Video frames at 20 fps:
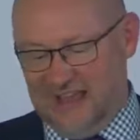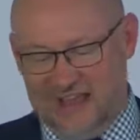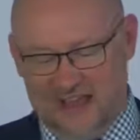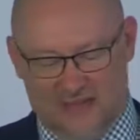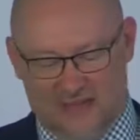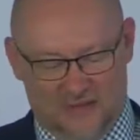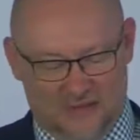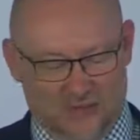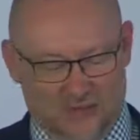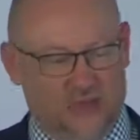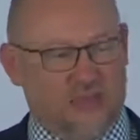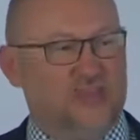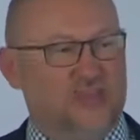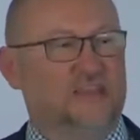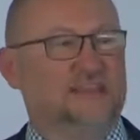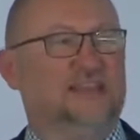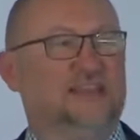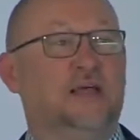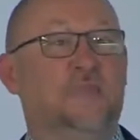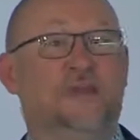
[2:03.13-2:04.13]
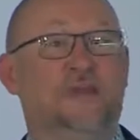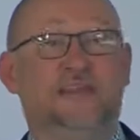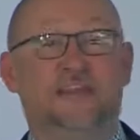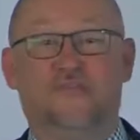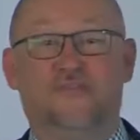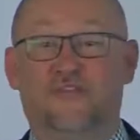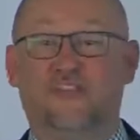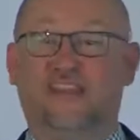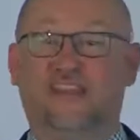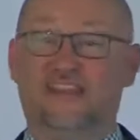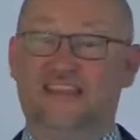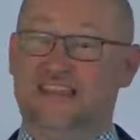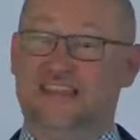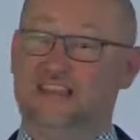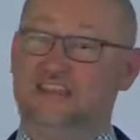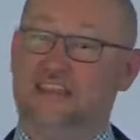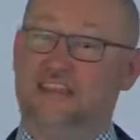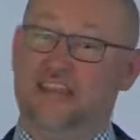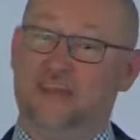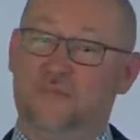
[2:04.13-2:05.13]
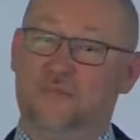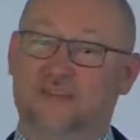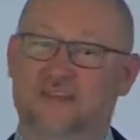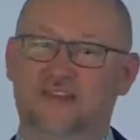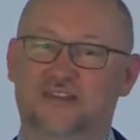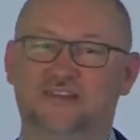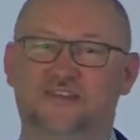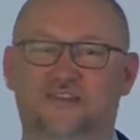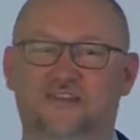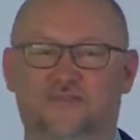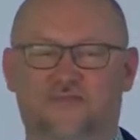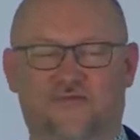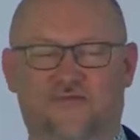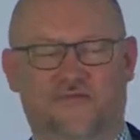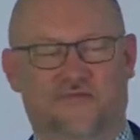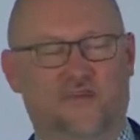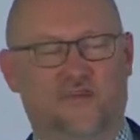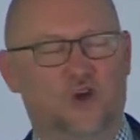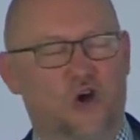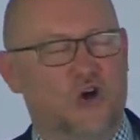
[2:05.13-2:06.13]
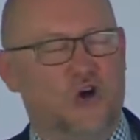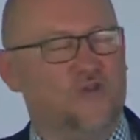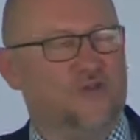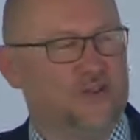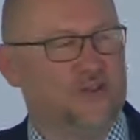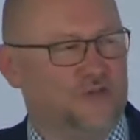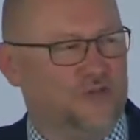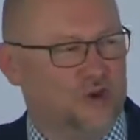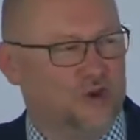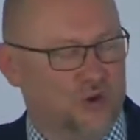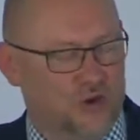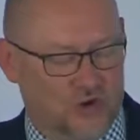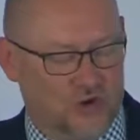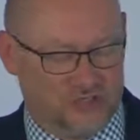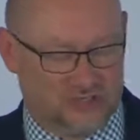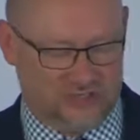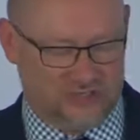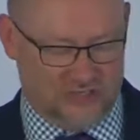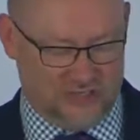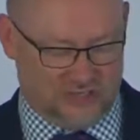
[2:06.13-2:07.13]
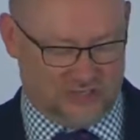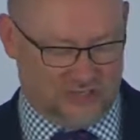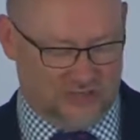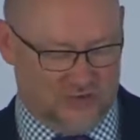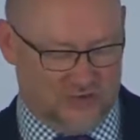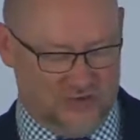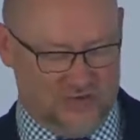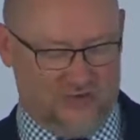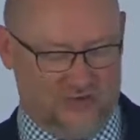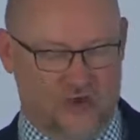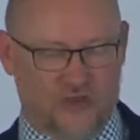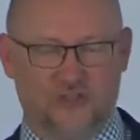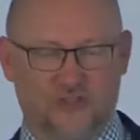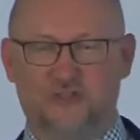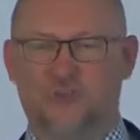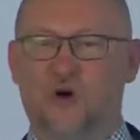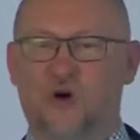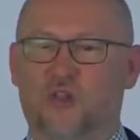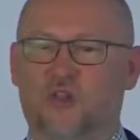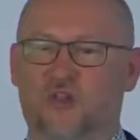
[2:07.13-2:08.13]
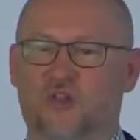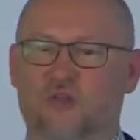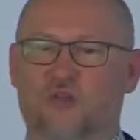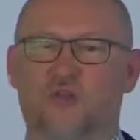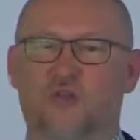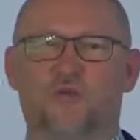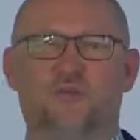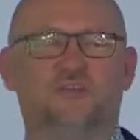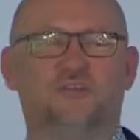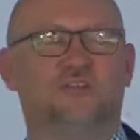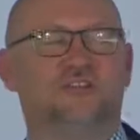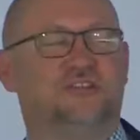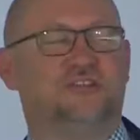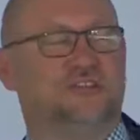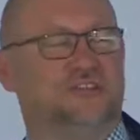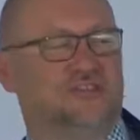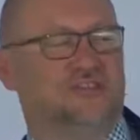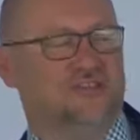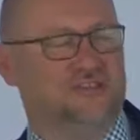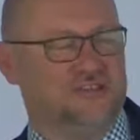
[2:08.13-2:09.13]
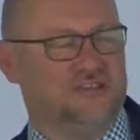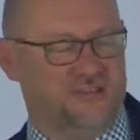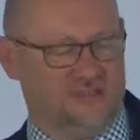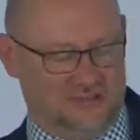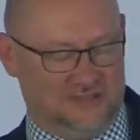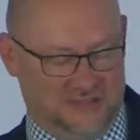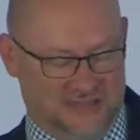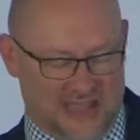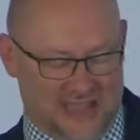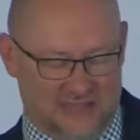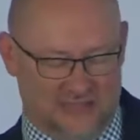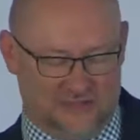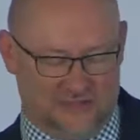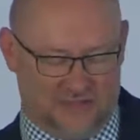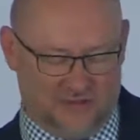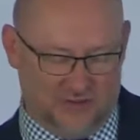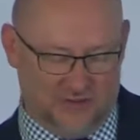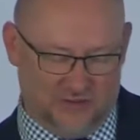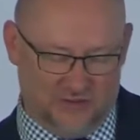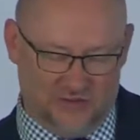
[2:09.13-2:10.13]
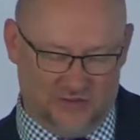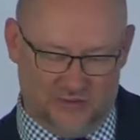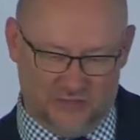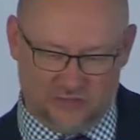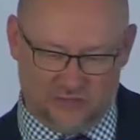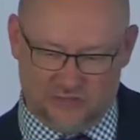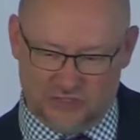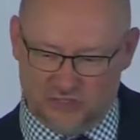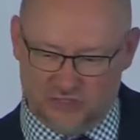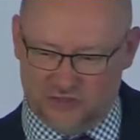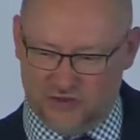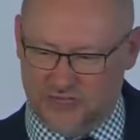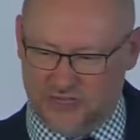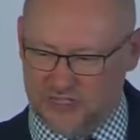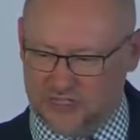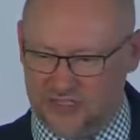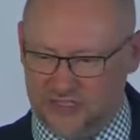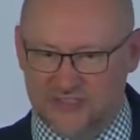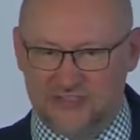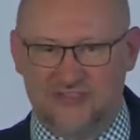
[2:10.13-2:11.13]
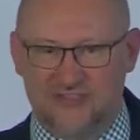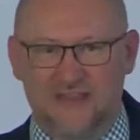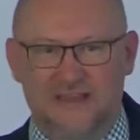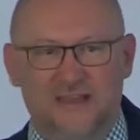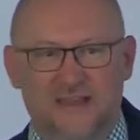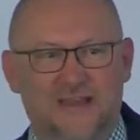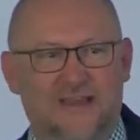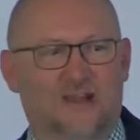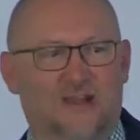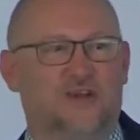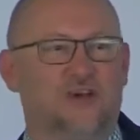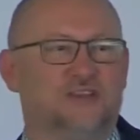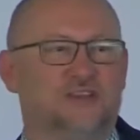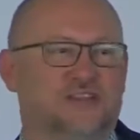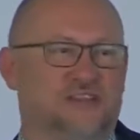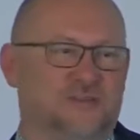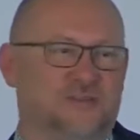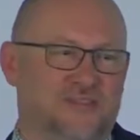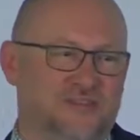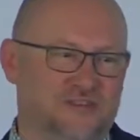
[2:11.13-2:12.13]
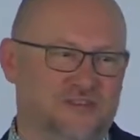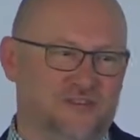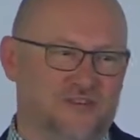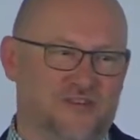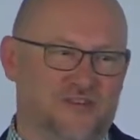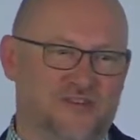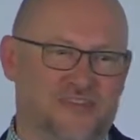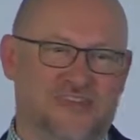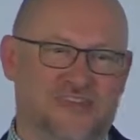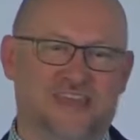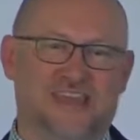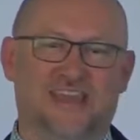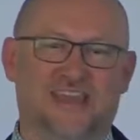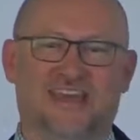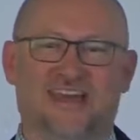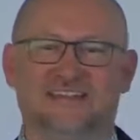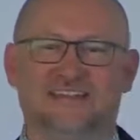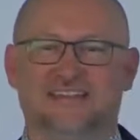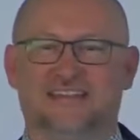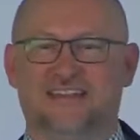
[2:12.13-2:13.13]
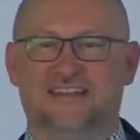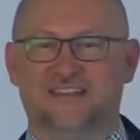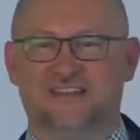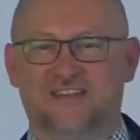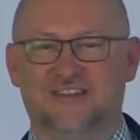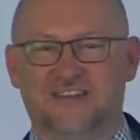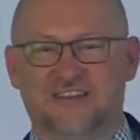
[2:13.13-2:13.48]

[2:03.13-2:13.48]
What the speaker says: We're doing things a little bit differently this year because of COVID, of course, and so we've got smaller groups to cater for those restrictions. And of course, that's been the story of the year, hasn't it?